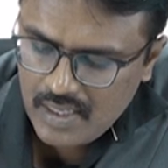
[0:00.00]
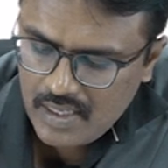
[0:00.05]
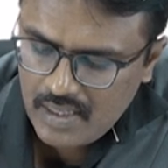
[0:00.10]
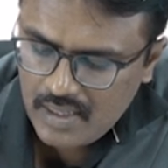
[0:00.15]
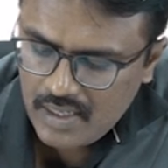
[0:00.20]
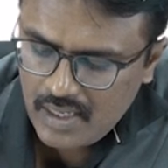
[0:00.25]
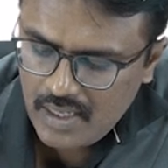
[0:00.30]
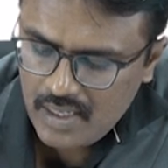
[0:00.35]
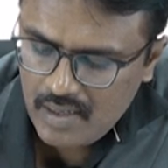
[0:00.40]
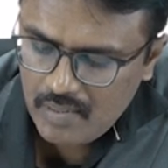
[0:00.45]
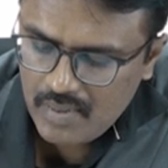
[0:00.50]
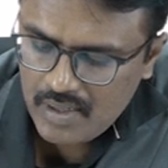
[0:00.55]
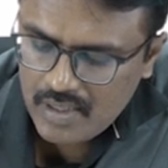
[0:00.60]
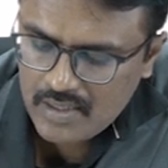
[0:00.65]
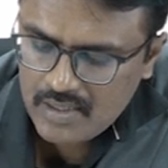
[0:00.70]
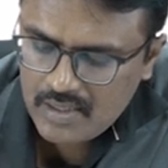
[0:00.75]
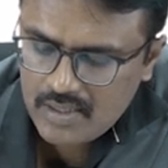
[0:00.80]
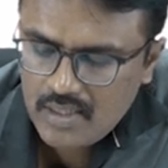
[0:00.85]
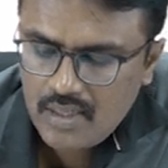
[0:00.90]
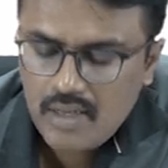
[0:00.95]
The name
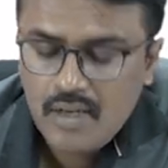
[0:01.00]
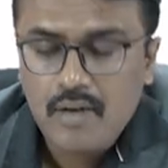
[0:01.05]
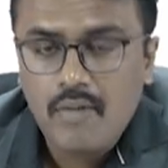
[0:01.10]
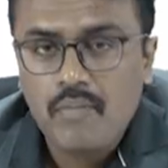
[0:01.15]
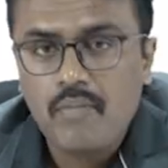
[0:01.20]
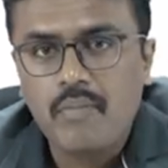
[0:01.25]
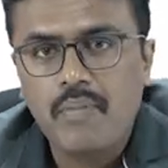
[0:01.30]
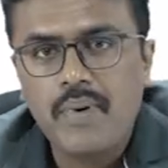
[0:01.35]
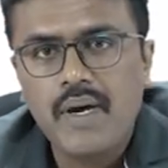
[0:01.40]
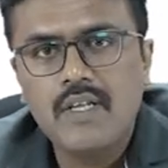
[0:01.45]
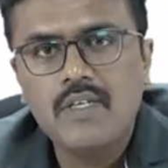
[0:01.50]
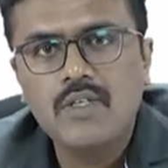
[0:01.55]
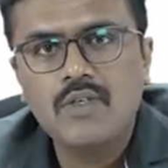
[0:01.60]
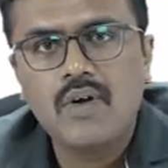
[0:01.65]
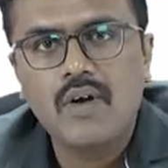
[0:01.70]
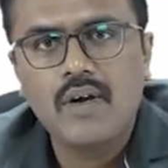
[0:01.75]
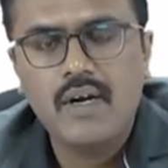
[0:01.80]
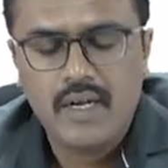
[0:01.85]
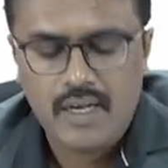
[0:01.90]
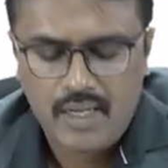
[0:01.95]
is
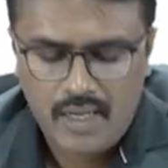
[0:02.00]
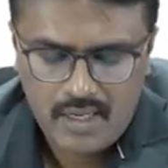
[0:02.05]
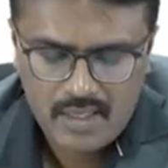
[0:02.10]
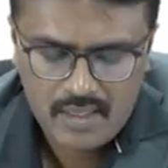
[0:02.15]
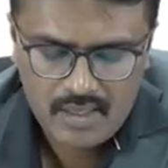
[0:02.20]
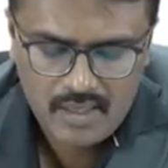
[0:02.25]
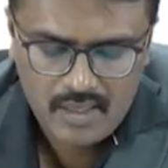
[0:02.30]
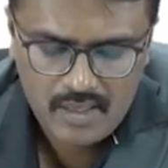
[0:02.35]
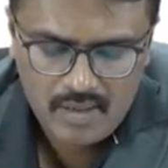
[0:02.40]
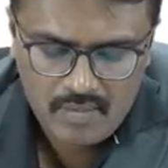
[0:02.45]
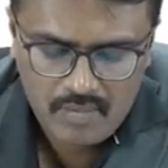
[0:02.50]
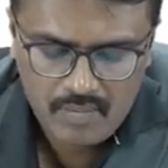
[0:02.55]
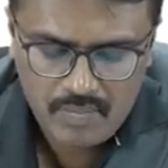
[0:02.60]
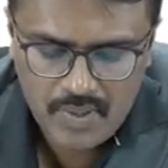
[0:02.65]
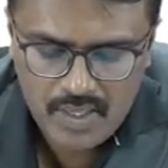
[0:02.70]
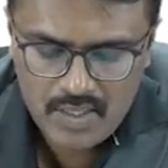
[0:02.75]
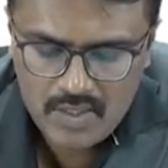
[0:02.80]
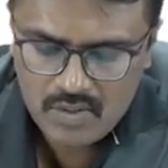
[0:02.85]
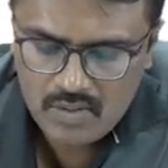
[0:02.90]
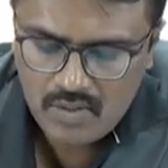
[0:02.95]
benzonatate.
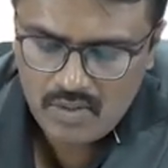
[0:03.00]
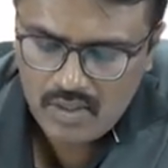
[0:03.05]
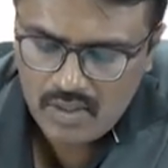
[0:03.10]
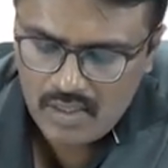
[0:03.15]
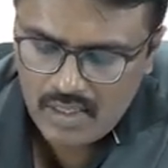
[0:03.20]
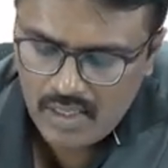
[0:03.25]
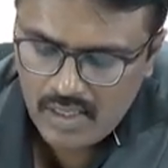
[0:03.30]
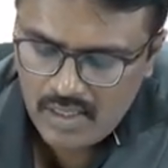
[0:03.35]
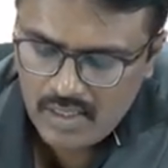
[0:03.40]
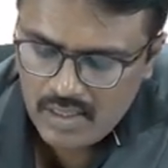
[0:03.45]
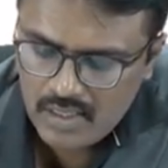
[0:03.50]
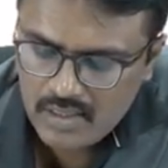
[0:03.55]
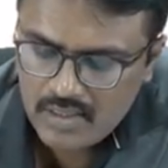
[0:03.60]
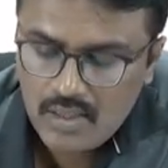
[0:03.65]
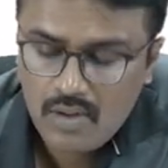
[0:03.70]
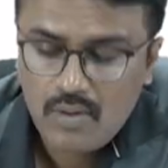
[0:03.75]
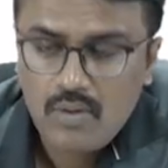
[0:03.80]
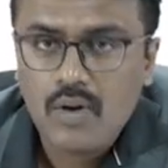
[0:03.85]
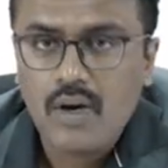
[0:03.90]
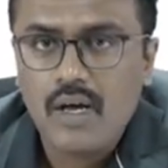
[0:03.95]
Benzonatate is
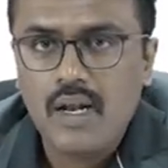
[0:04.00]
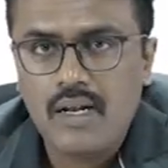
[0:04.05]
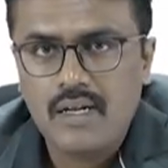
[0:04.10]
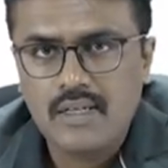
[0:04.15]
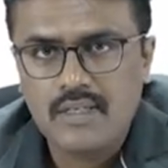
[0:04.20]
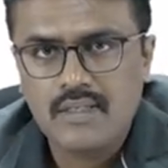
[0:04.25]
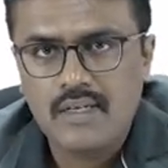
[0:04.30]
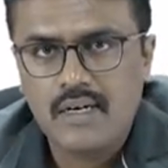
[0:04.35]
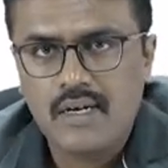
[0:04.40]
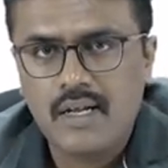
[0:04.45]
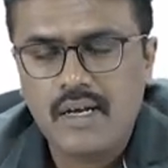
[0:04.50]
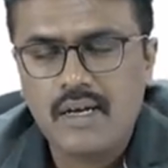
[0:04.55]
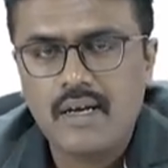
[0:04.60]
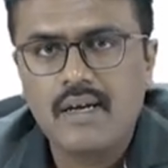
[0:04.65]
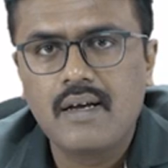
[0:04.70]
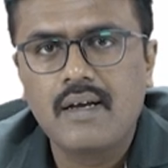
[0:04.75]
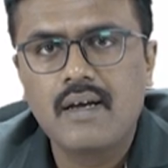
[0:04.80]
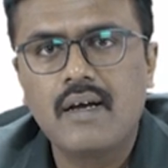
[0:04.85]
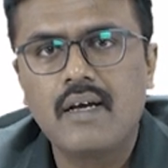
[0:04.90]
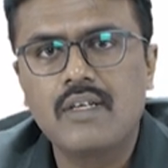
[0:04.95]
a local anesthetic.
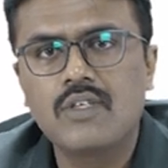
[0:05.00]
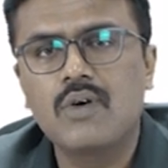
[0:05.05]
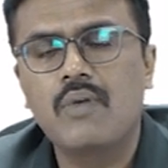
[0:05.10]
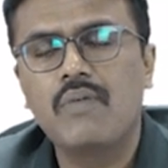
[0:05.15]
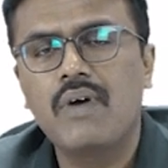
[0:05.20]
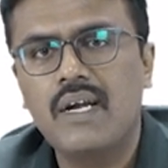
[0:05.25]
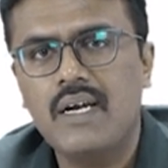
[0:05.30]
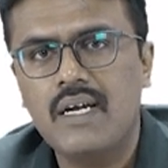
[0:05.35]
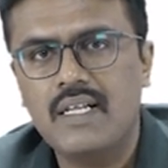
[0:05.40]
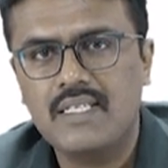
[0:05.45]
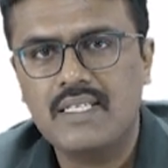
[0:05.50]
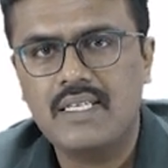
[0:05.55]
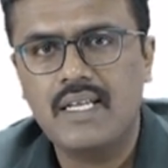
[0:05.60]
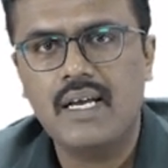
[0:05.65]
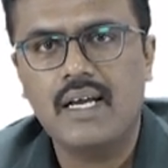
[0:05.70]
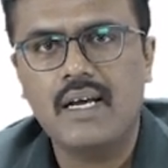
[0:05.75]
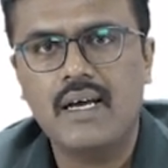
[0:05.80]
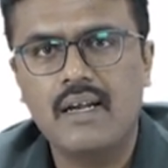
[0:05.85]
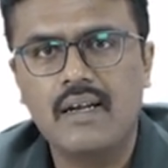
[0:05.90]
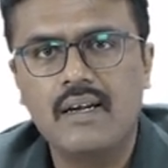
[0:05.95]
So, when it is
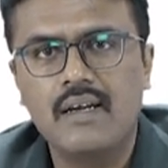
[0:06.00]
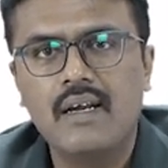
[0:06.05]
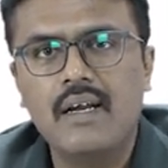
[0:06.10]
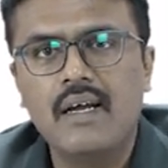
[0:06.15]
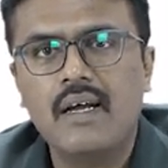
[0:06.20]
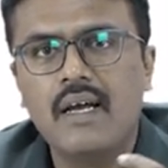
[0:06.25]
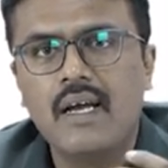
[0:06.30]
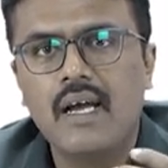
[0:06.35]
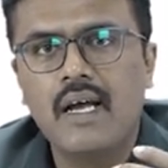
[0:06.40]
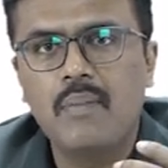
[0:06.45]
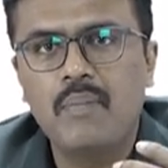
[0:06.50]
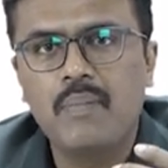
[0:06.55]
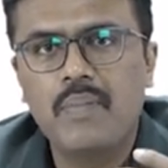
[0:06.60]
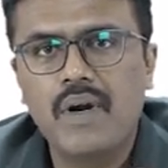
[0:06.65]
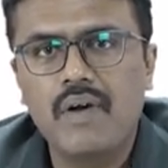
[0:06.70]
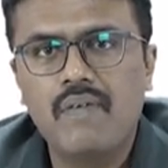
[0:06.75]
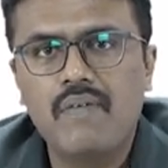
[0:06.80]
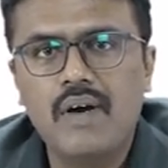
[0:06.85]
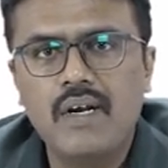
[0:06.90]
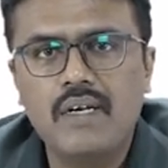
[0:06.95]
taken, it
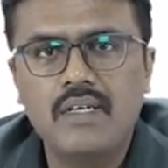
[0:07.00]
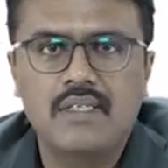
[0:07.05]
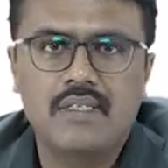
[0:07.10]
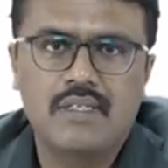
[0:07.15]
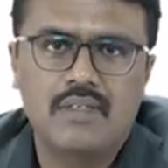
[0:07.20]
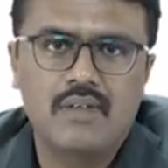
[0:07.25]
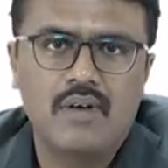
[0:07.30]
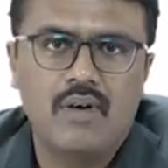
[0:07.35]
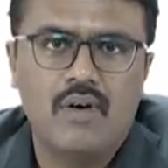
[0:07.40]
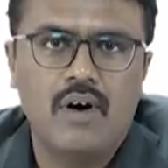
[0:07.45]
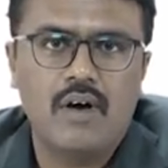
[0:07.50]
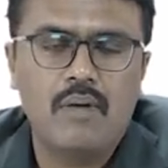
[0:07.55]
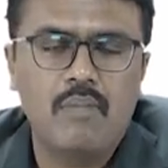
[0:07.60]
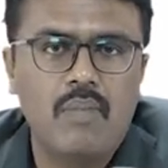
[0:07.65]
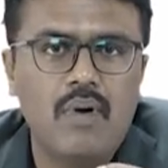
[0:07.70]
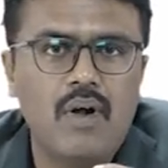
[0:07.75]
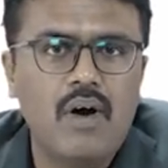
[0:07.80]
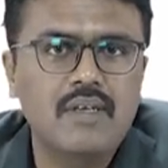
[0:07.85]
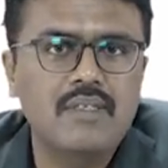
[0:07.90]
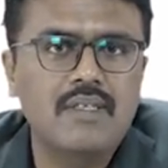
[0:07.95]
prevents or
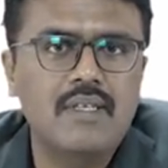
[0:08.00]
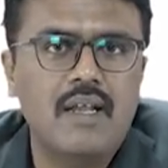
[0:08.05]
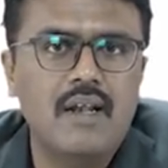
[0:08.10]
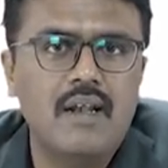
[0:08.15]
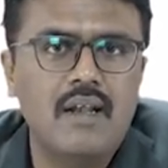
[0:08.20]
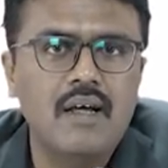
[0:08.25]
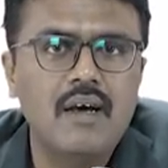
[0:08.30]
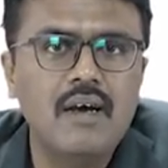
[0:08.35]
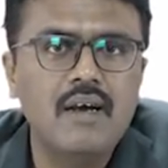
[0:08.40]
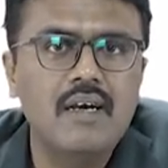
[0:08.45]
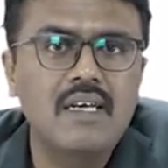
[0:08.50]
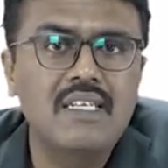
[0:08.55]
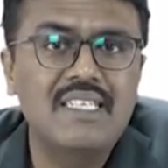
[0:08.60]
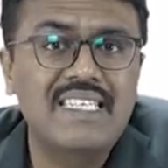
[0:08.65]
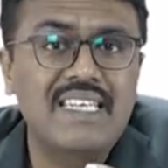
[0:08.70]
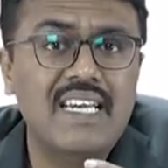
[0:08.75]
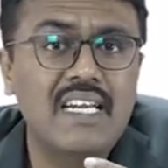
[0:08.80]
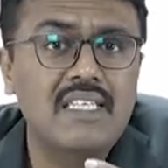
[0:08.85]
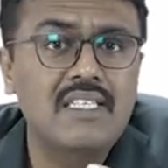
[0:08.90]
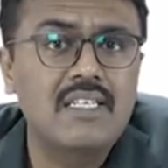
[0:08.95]
blocks the lung
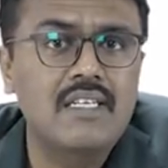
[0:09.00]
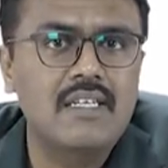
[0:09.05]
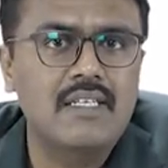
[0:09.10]
stretch